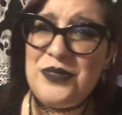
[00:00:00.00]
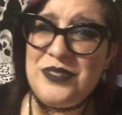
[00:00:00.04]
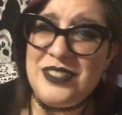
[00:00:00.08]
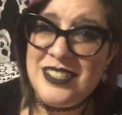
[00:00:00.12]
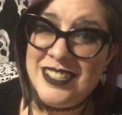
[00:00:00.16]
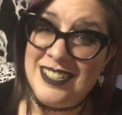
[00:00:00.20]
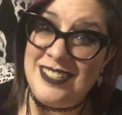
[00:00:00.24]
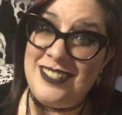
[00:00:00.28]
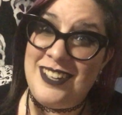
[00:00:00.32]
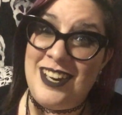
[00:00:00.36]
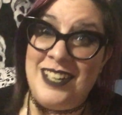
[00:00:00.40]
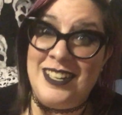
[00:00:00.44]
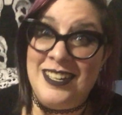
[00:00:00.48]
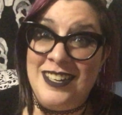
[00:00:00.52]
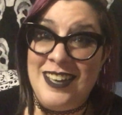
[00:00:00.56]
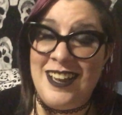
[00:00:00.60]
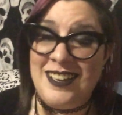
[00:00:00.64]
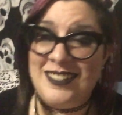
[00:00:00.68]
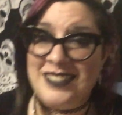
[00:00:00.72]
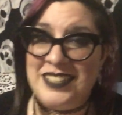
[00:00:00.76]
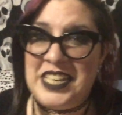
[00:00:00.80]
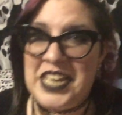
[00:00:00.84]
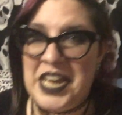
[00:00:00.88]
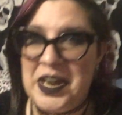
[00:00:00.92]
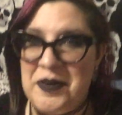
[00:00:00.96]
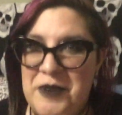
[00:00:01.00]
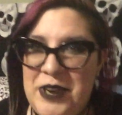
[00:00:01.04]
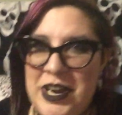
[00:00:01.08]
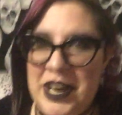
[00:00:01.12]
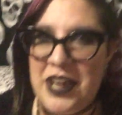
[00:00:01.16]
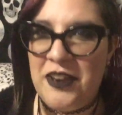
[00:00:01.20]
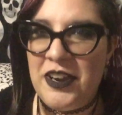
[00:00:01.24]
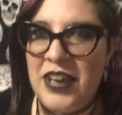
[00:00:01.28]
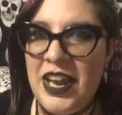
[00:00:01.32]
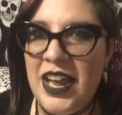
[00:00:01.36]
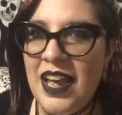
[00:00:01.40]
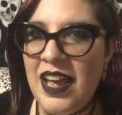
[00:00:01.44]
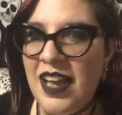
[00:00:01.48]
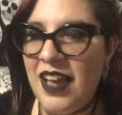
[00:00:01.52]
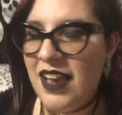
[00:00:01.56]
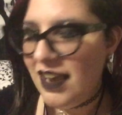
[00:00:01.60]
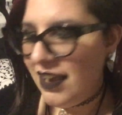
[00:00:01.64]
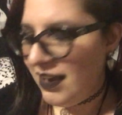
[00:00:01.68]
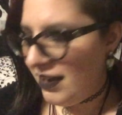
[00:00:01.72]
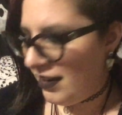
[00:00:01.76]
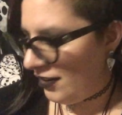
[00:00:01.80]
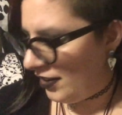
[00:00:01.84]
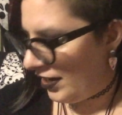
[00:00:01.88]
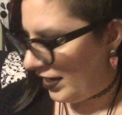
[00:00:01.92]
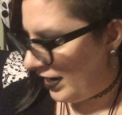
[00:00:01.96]
she tried to knock the camera down.
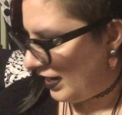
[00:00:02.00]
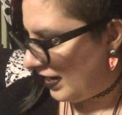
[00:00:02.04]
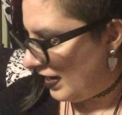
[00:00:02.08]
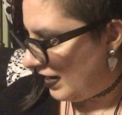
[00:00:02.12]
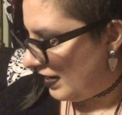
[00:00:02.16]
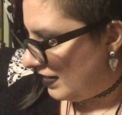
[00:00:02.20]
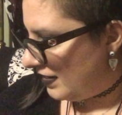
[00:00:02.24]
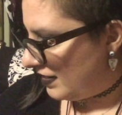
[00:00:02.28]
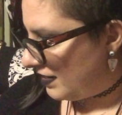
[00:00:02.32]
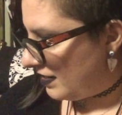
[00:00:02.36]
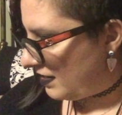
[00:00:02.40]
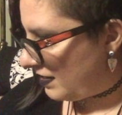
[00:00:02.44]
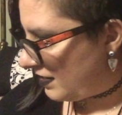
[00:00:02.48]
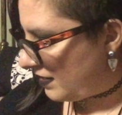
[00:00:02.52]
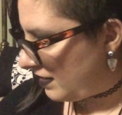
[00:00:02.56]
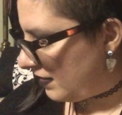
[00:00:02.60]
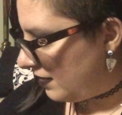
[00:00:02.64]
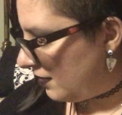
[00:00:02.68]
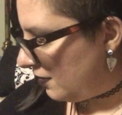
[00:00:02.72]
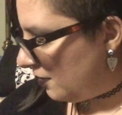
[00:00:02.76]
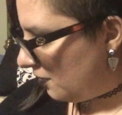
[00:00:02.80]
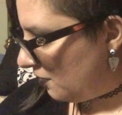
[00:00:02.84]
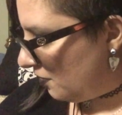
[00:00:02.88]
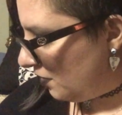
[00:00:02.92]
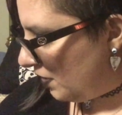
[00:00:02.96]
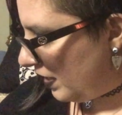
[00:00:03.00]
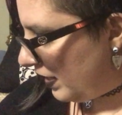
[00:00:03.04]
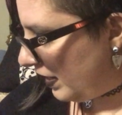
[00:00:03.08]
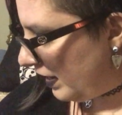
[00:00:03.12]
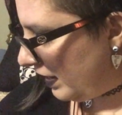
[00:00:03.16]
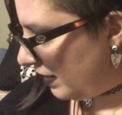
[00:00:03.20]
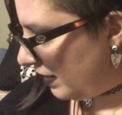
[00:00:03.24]
Alright, so